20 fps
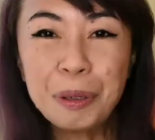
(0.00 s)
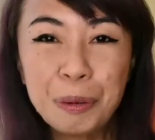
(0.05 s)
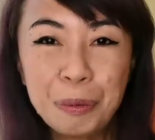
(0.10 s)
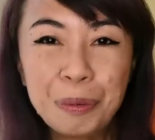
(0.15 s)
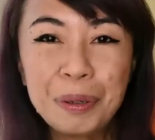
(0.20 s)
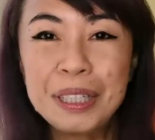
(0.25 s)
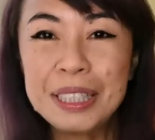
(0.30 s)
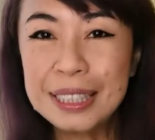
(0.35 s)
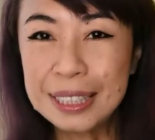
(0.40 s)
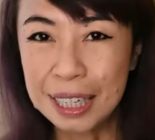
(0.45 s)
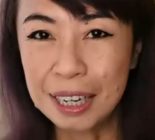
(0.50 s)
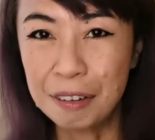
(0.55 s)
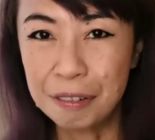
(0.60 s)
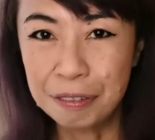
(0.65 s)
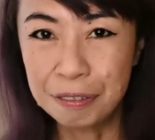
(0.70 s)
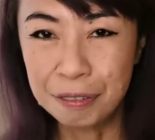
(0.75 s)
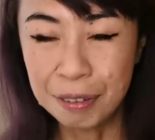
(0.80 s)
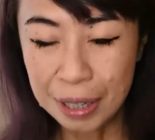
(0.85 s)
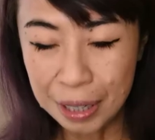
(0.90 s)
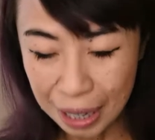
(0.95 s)
be really
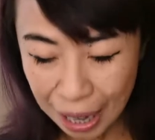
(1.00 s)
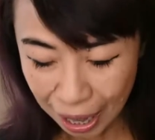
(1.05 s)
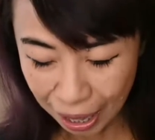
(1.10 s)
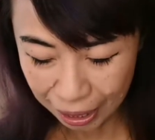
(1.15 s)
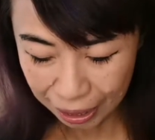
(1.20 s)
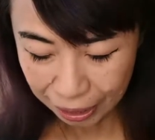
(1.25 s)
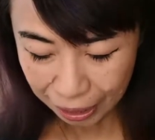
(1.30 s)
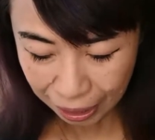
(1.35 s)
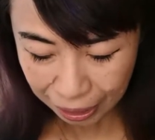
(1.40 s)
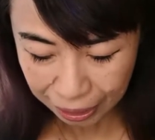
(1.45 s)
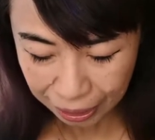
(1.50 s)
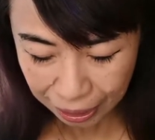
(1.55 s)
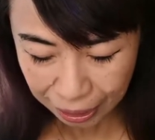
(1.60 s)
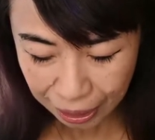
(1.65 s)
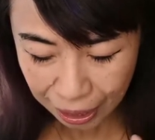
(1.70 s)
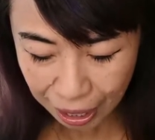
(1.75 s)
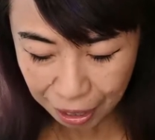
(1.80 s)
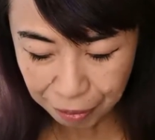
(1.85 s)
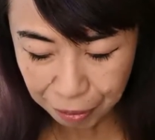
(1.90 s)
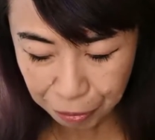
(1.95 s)
tough, and I
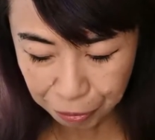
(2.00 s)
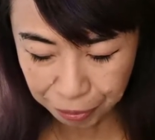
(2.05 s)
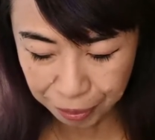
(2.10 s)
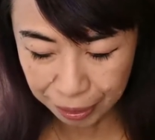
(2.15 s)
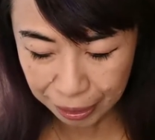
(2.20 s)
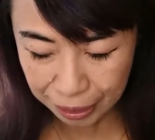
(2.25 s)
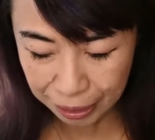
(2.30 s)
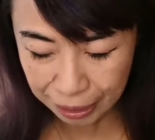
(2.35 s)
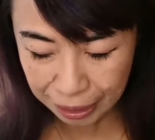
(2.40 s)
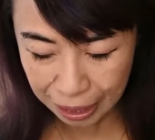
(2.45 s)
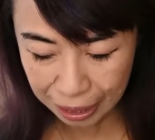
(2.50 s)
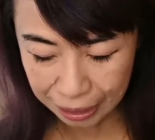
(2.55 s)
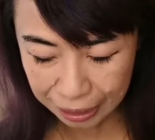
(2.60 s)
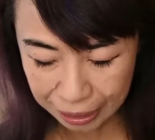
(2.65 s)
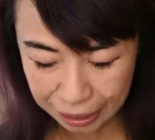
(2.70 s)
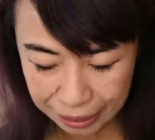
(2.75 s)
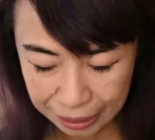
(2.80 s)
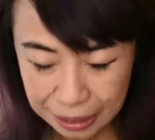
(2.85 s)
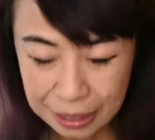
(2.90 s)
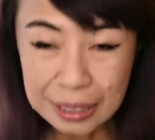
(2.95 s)
kind of have a feeling
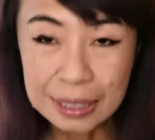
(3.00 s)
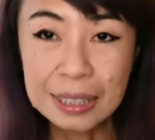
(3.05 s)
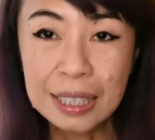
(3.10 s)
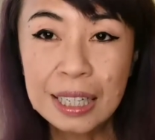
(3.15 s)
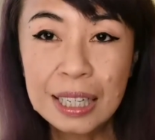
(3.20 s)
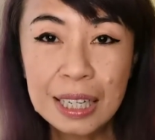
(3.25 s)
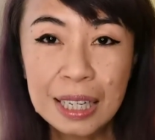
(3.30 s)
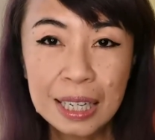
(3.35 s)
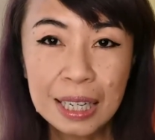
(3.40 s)
that this is